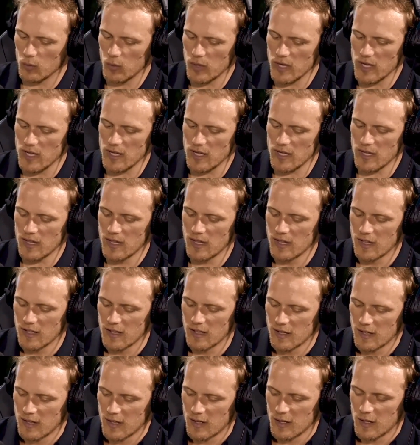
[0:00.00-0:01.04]

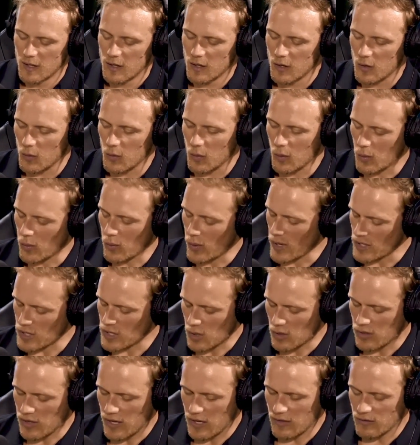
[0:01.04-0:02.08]
We're
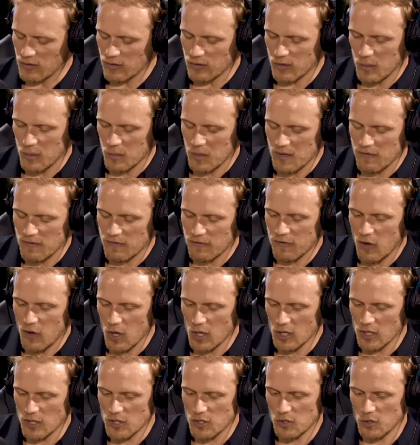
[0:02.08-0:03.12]
so thankful for them. They've
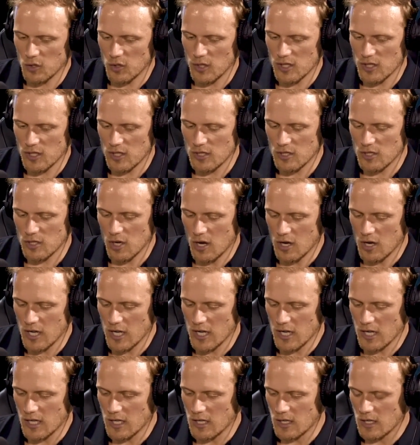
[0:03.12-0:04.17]
followed us through this
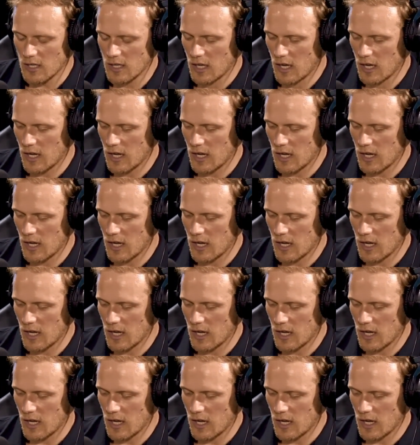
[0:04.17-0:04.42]
journey, and